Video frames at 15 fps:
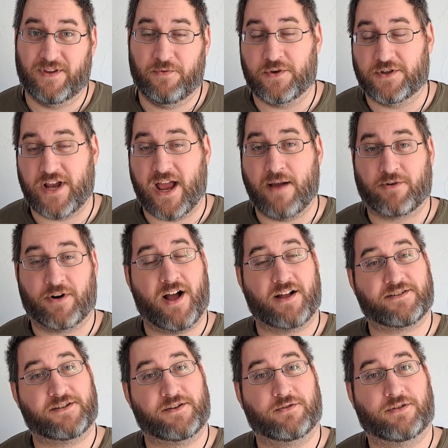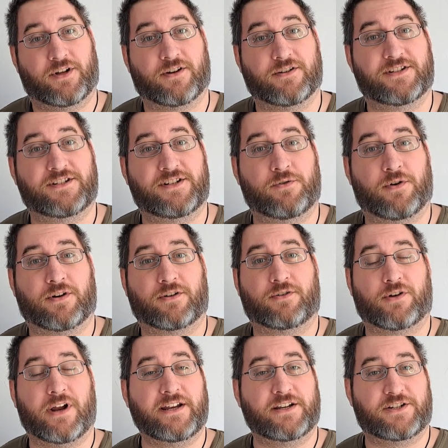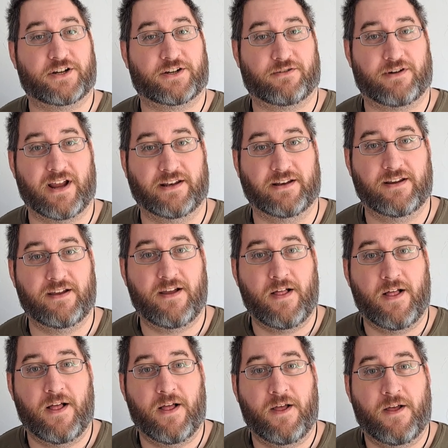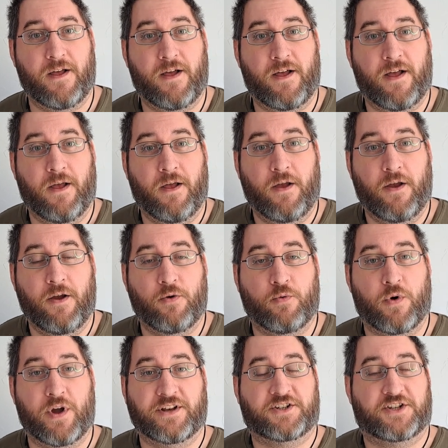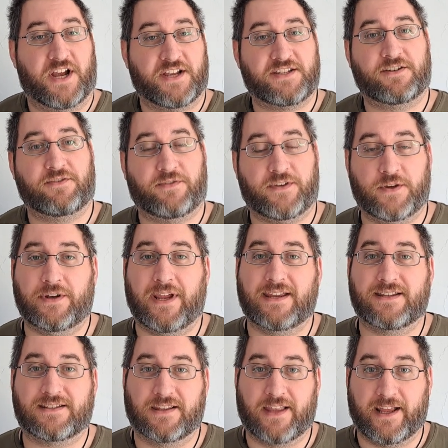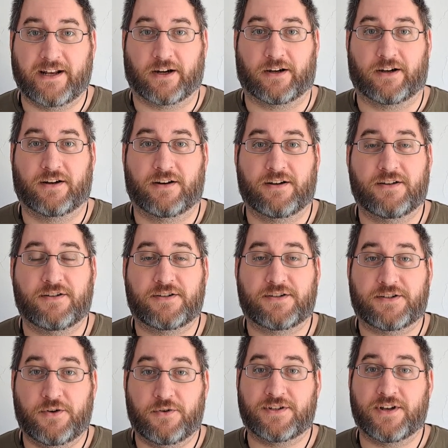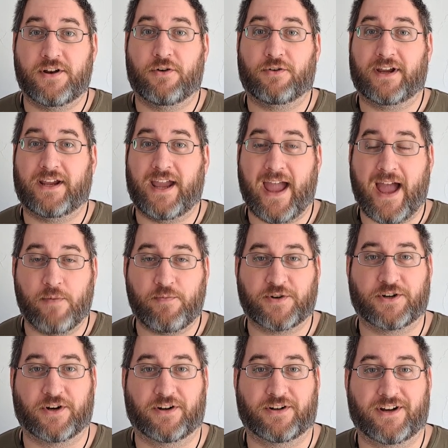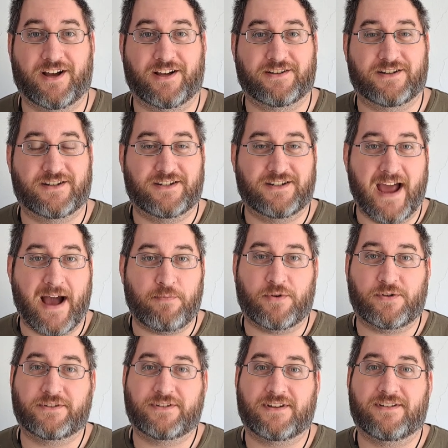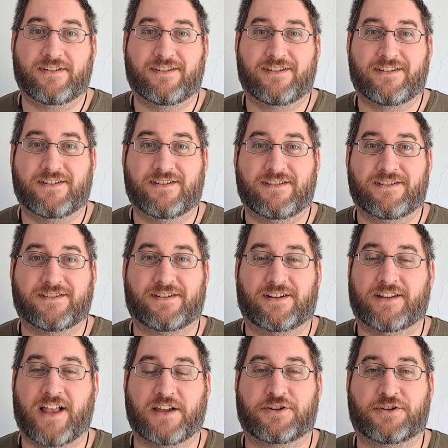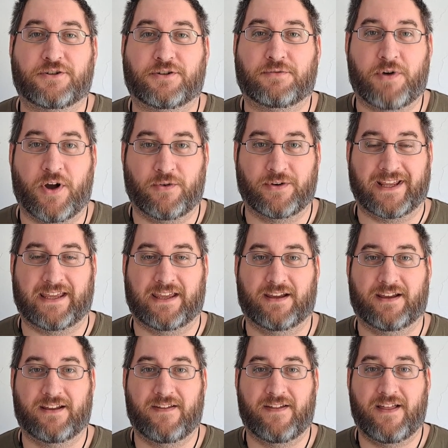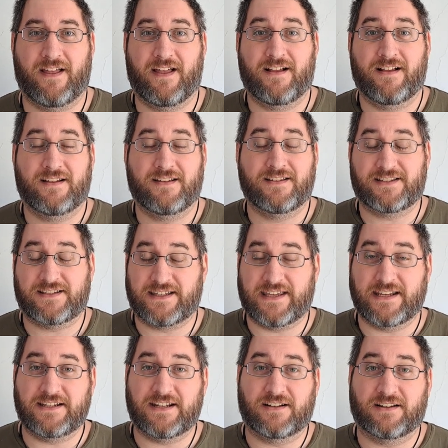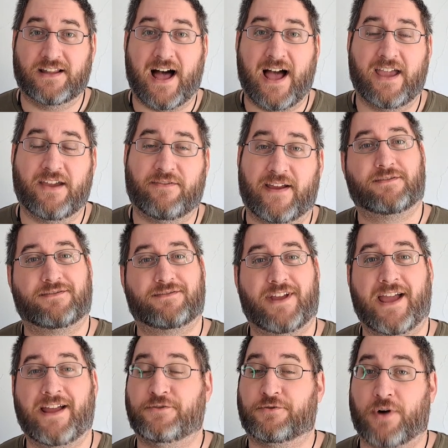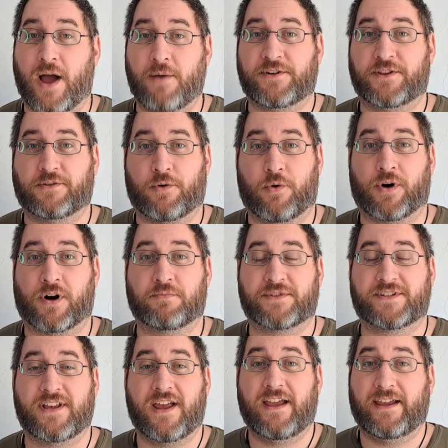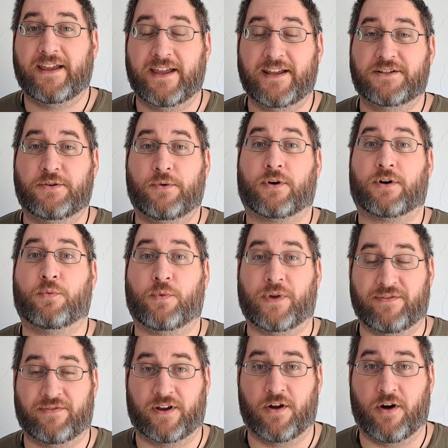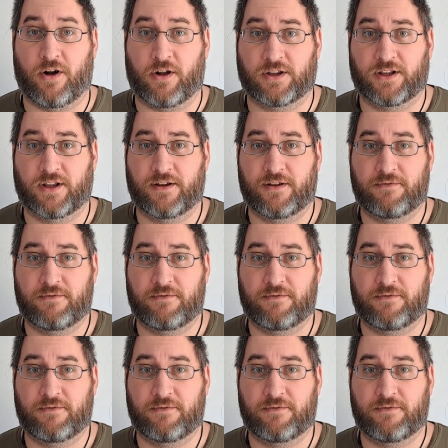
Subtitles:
Which Amaterasu learned to her great chagrin when just a few days later, Susano captured a dappled celestial pony, skinned it alive, and dropped the corpse into her weaving hall,